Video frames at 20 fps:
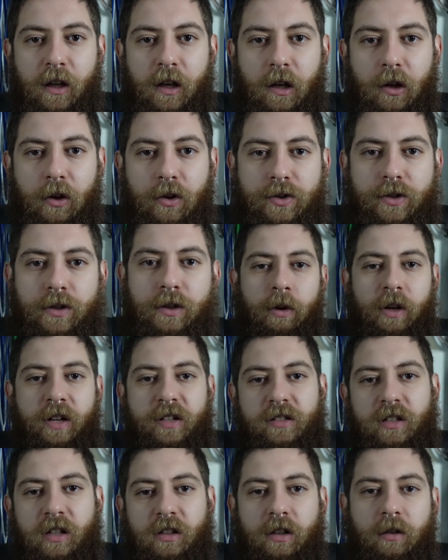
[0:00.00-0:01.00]
kilos. When I
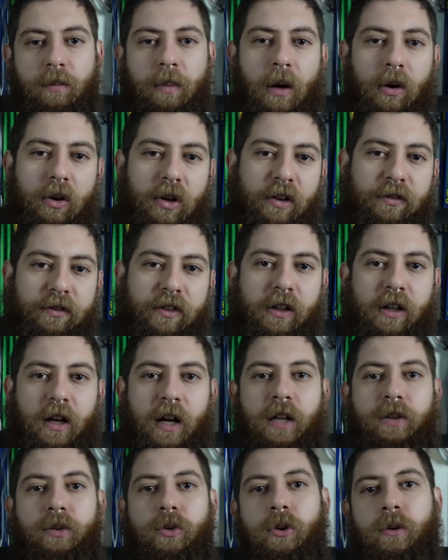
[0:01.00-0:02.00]
started powerlifting, I
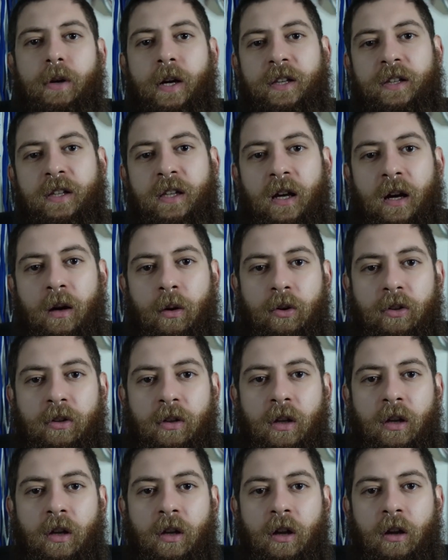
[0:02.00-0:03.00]
had no idea what
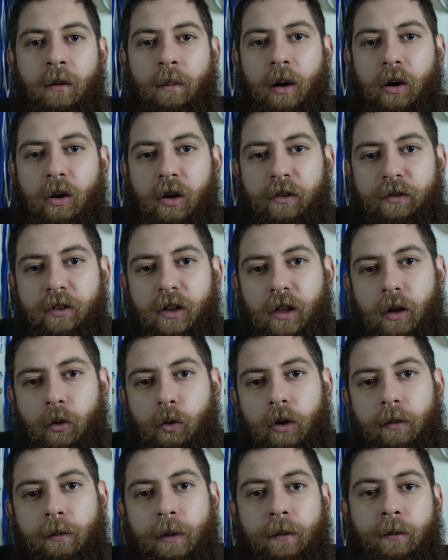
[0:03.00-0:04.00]
powerlifting
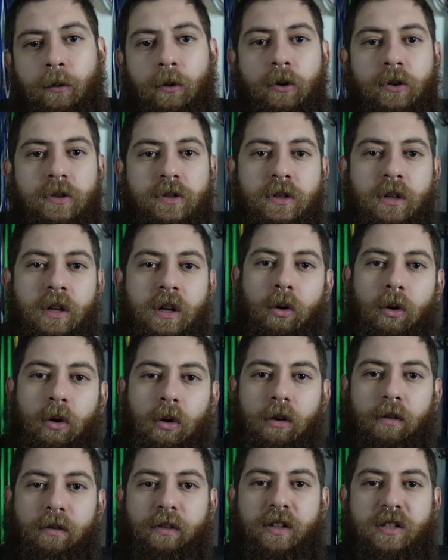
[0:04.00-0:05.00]
equipment was.
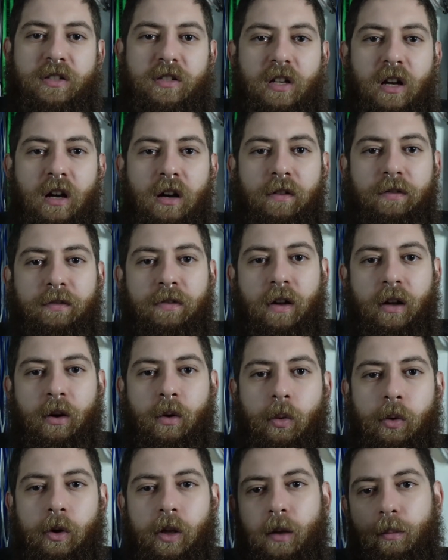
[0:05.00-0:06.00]
All of this stuff,
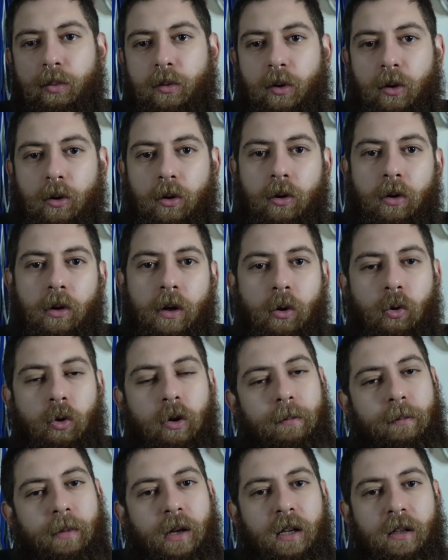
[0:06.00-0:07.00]
equipped, raw
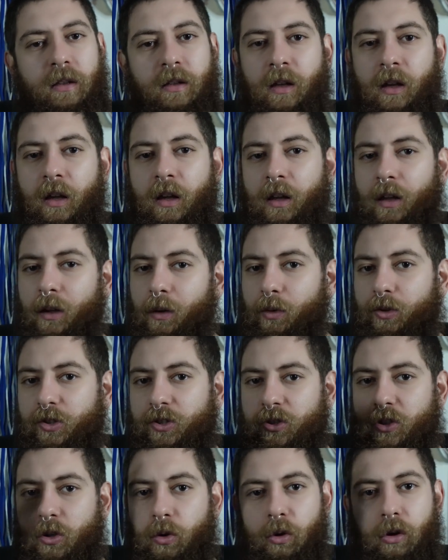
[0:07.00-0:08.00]
equipment, was
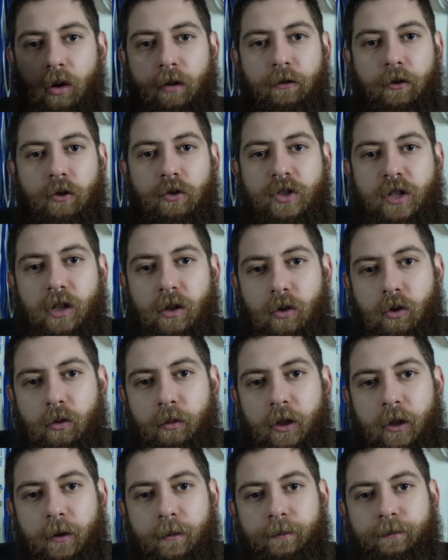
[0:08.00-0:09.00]
so confusing to
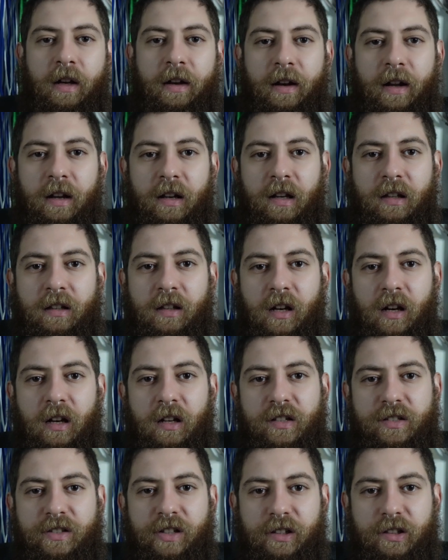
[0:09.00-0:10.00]
me, and I
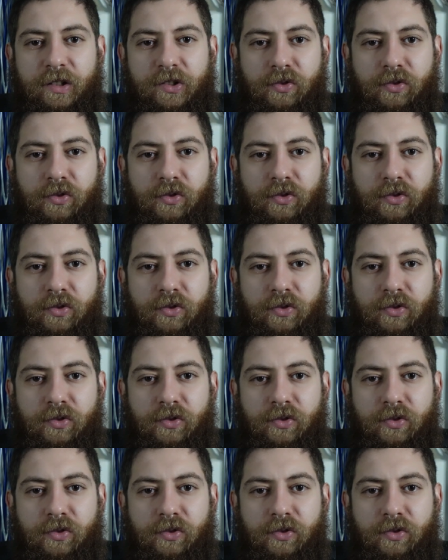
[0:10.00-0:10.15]
literally started